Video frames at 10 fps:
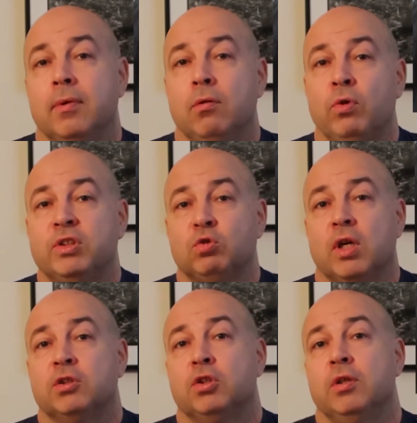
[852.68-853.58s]

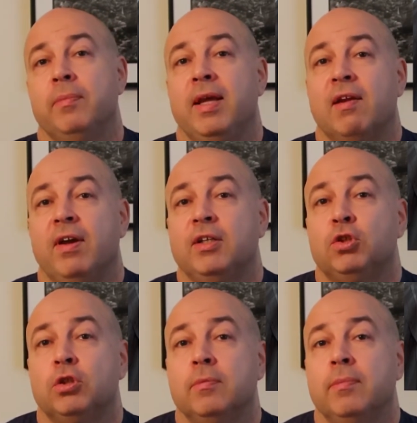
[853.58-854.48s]
restructure the
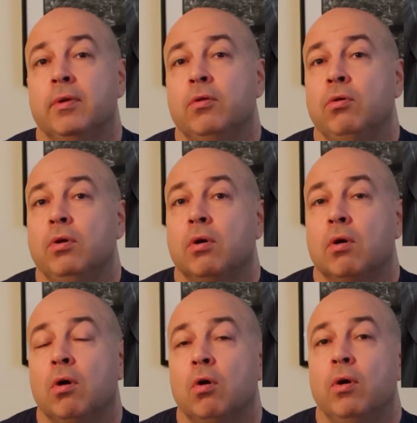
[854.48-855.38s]
adventure to
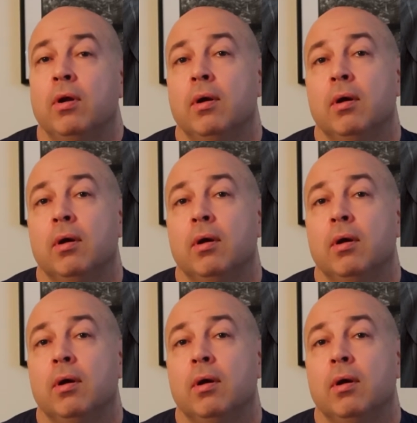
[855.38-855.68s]
your own